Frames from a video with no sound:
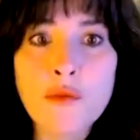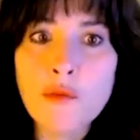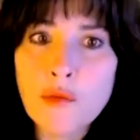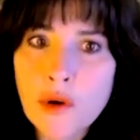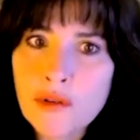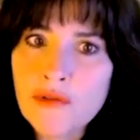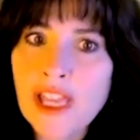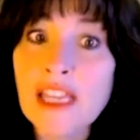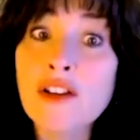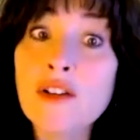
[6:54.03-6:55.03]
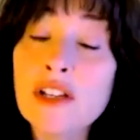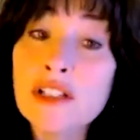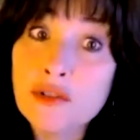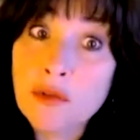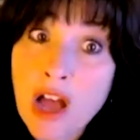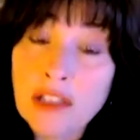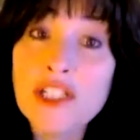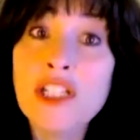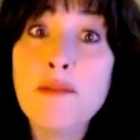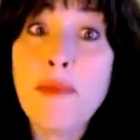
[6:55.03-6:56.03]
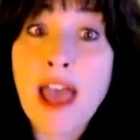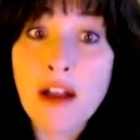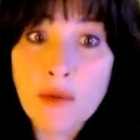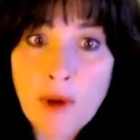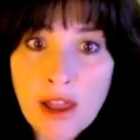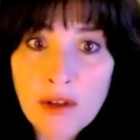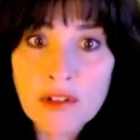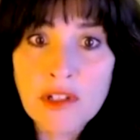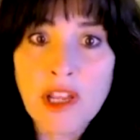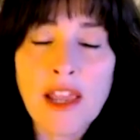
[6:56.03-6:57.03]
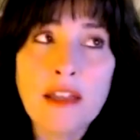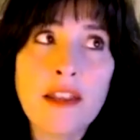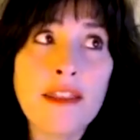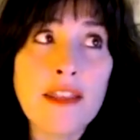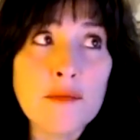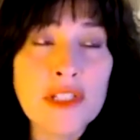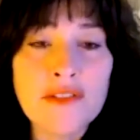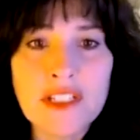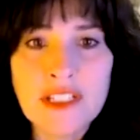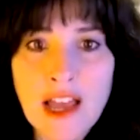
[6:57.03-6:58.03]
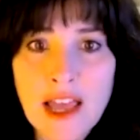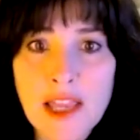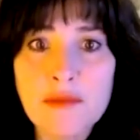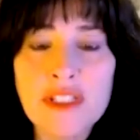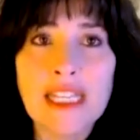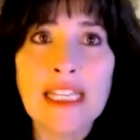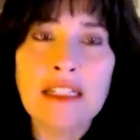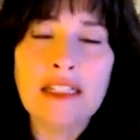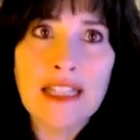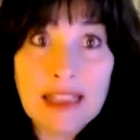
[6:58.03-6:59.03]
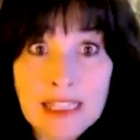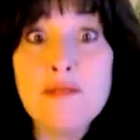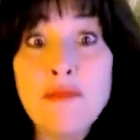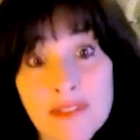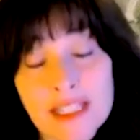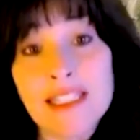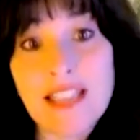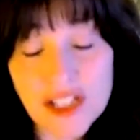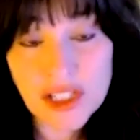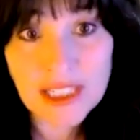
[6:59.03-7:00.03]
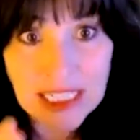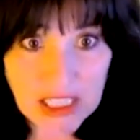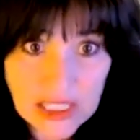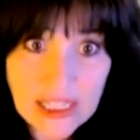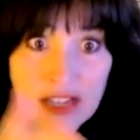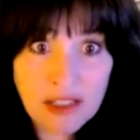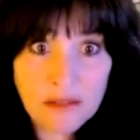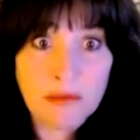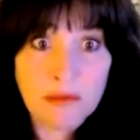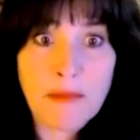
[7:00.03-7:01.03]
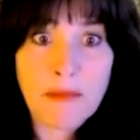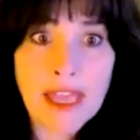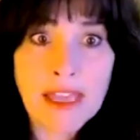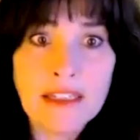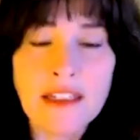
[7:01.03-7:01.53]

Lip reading: wove in your astrology background and themes of the times into the theme of the session, each session when we met.